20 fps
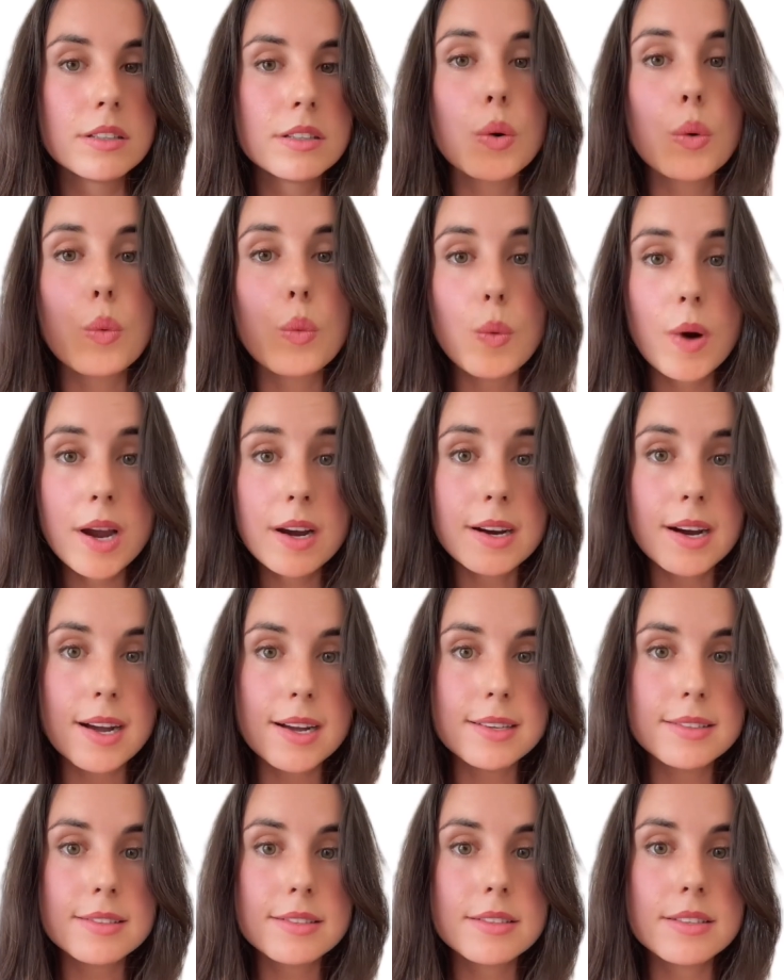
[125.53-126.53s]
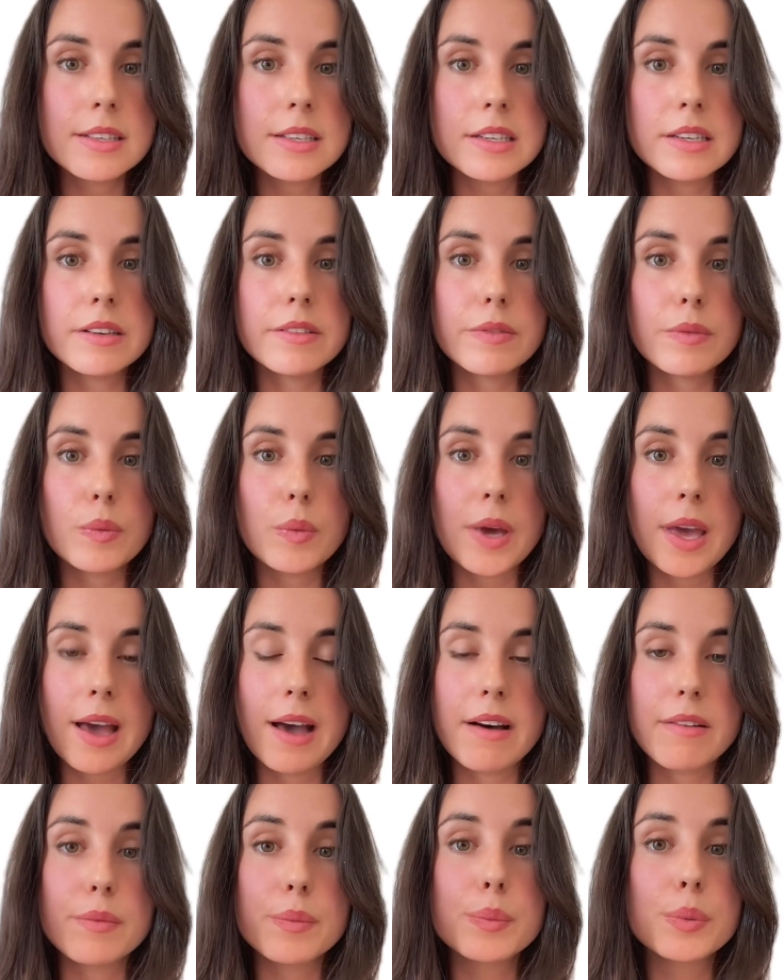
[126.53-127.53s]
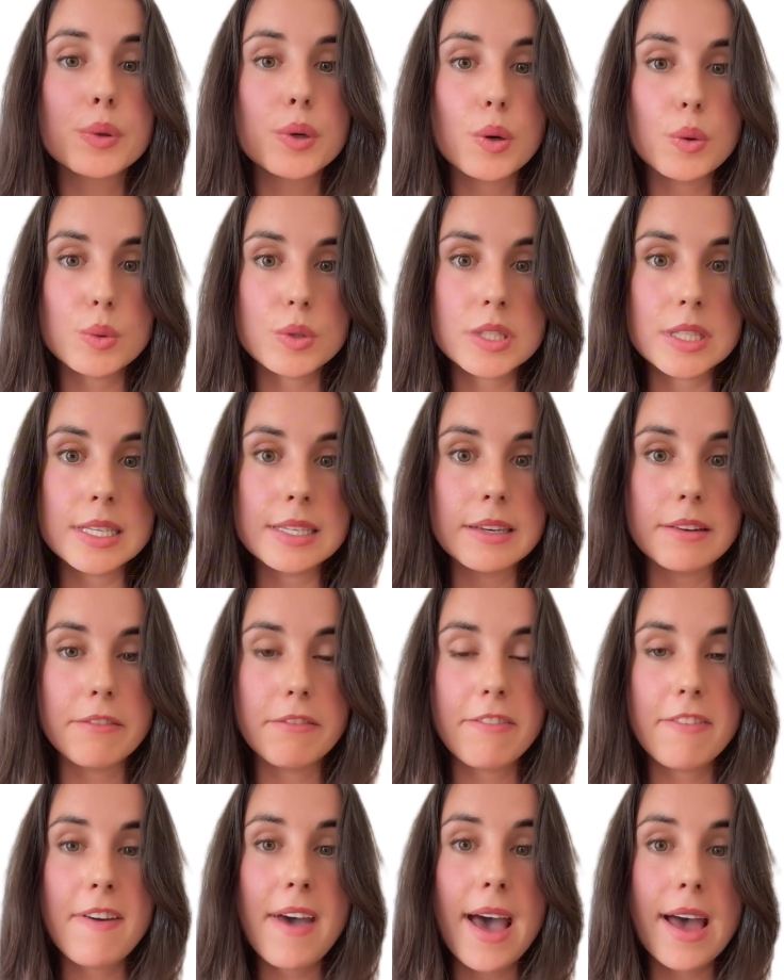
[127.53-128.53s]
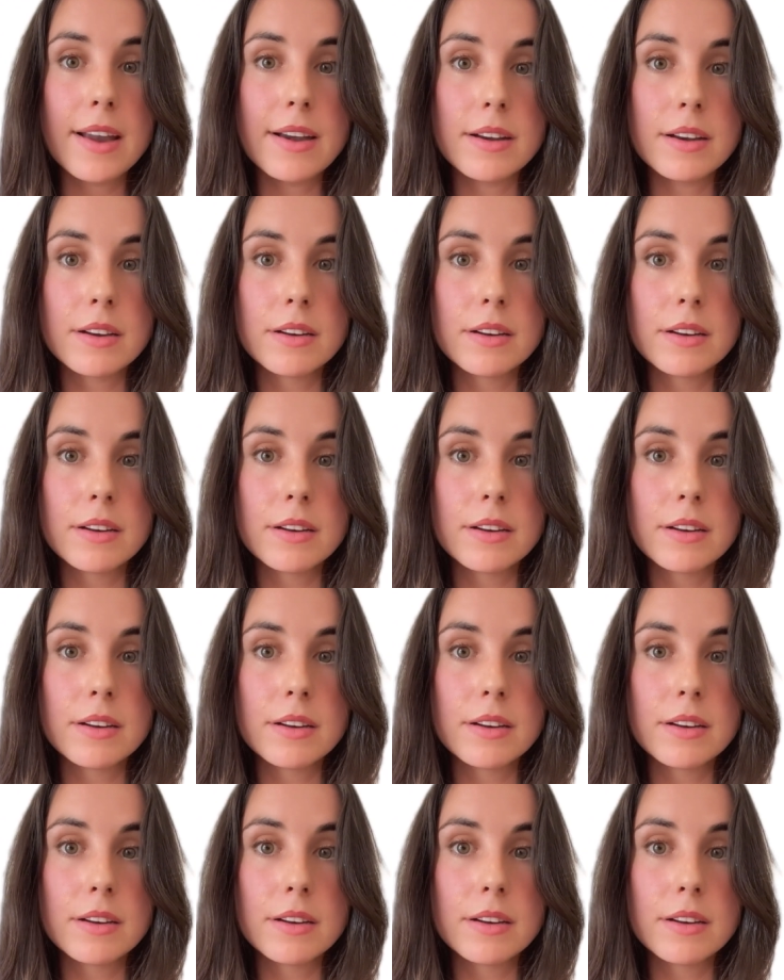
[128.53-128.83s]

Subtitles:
Whereas if we have protein and fat,